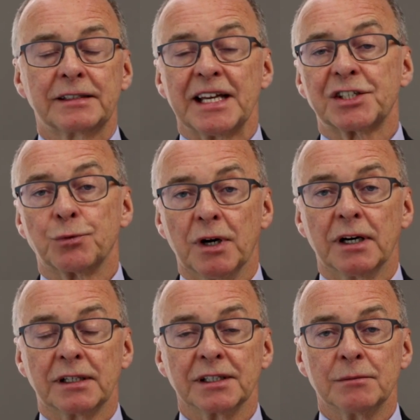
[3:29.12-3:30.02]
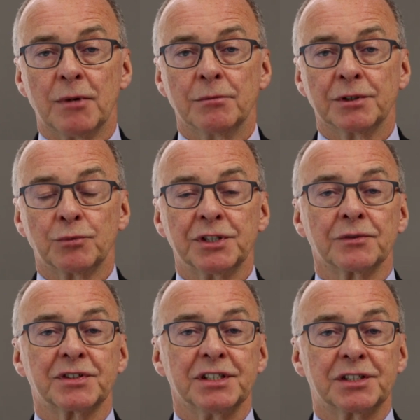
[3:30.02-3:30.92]
guesswork at the moment. We
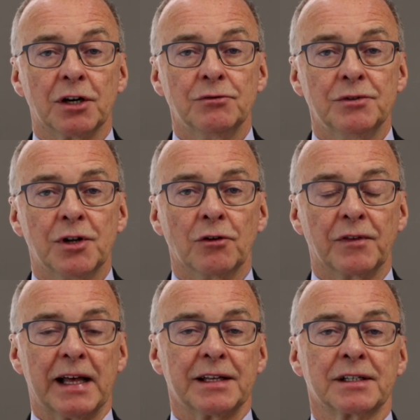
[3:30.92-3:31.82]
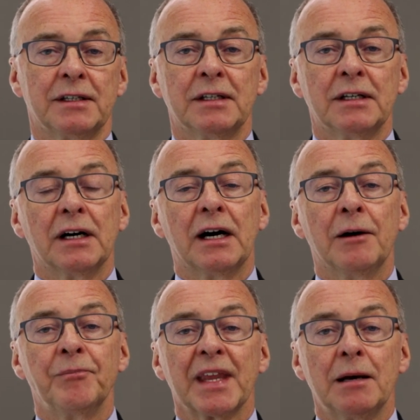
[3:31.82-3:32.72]
obviously don't know that.
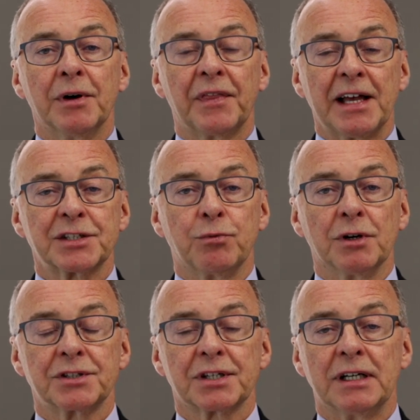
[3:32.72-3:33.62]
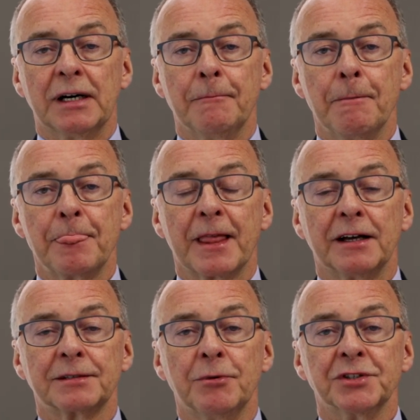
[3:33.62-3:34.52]
But that's what
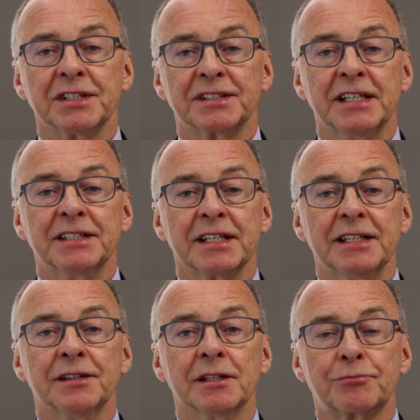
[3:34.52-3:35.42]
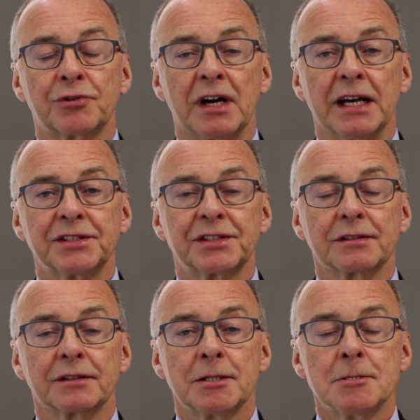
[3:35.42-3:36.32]
I suppose is in the
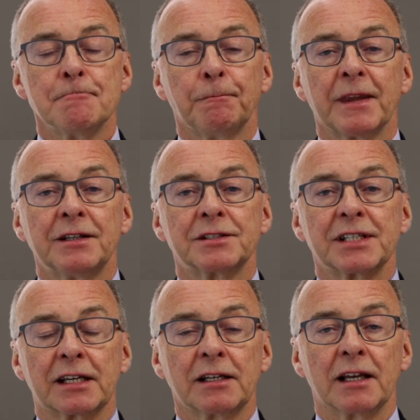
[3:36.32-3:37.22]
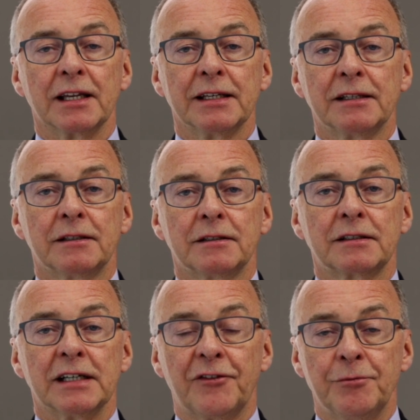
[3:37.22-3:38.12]
price. Secondly,
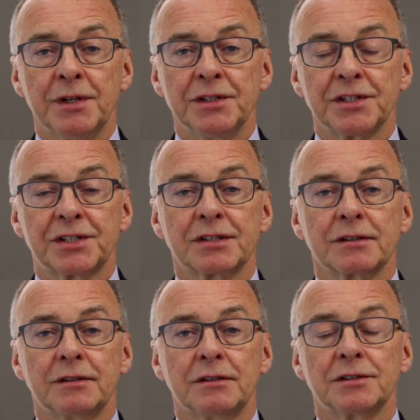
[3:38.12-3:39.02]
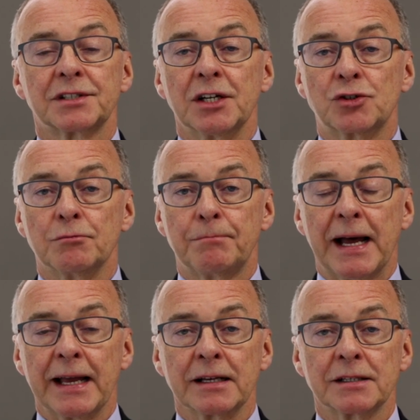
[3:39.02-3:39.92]
governments, central
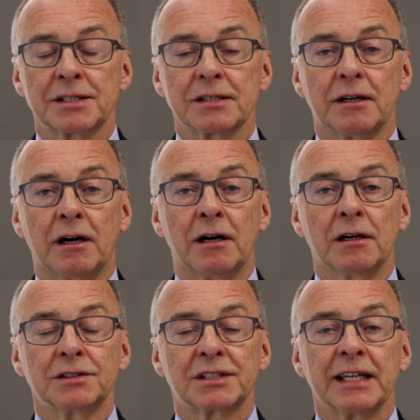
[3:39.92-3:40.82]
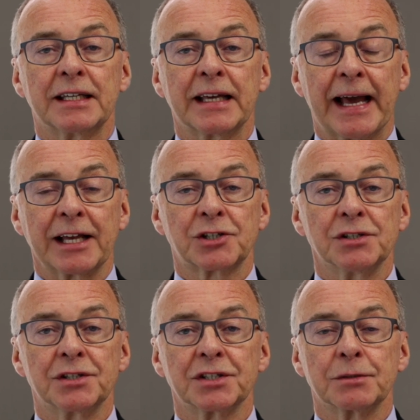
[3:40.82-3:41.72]
banks are taking
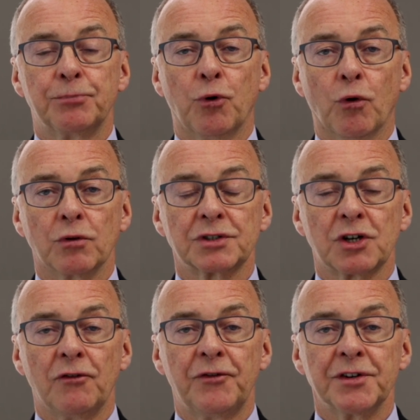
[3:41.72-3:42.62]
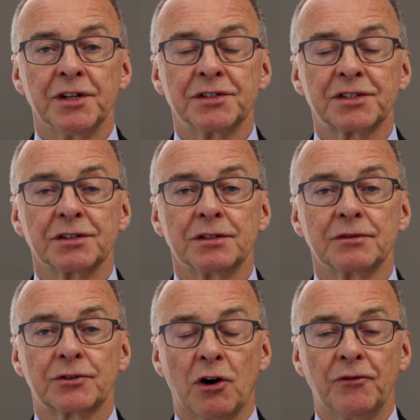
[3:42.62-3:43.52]
action to support
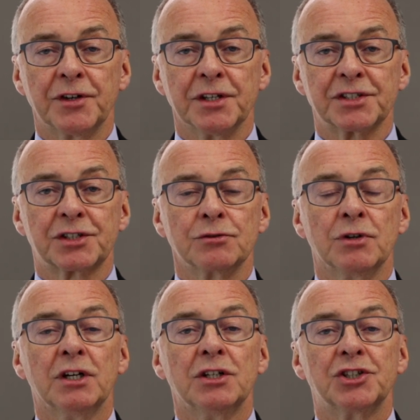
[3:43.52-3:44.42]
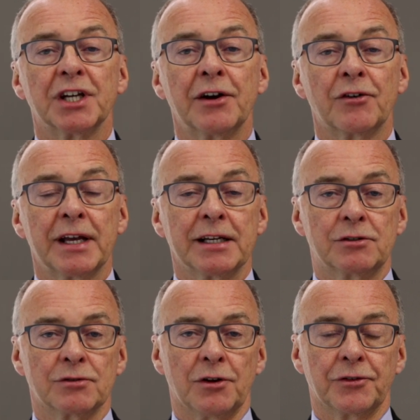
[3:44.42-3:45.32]
confidence to generate
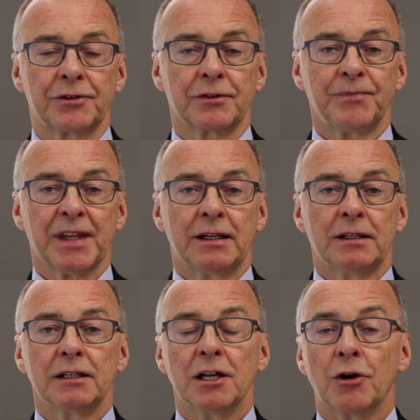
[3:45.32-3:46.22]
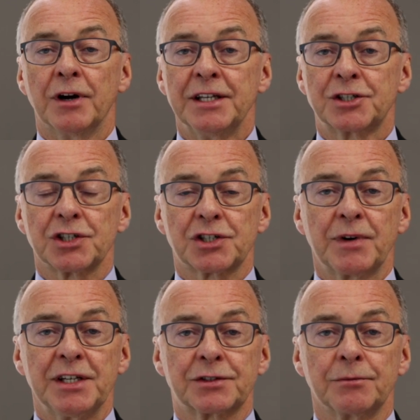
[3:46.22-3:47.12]
growth. Lower interest
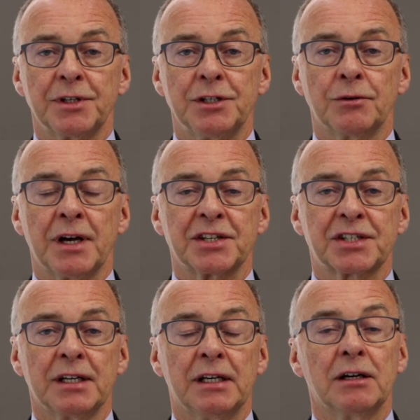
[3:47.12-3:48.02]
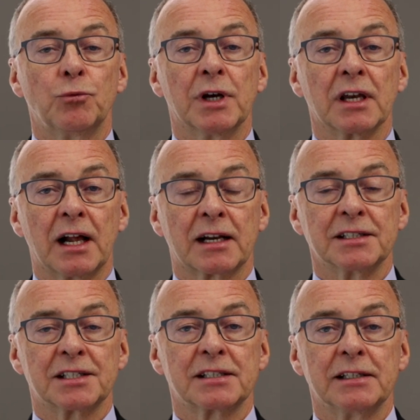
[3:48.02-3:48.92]
rates from the US, we're
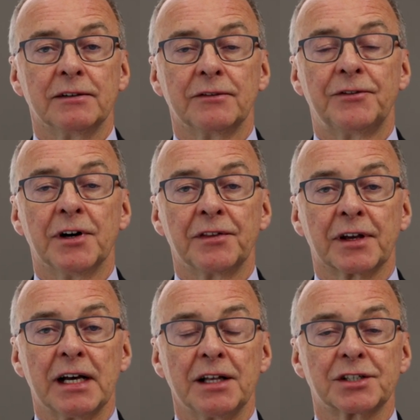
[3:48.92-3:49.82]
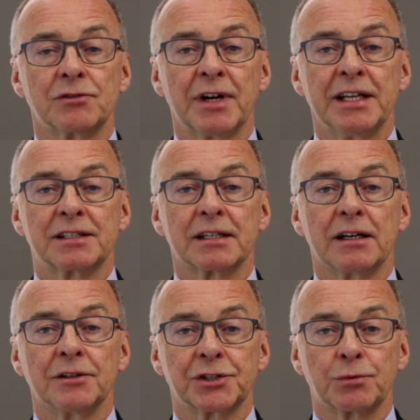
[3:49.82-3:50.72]
likely to see further cuts in rates
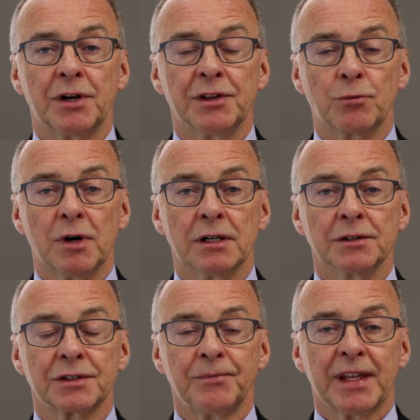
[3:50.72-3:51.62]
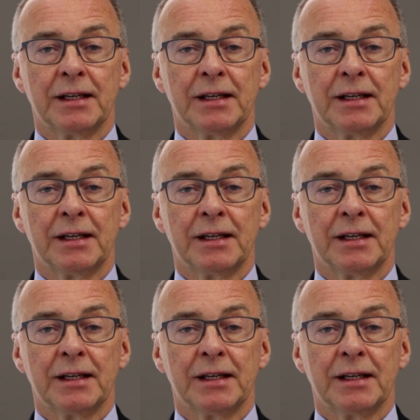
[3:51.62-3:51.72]
elsewhere in the world.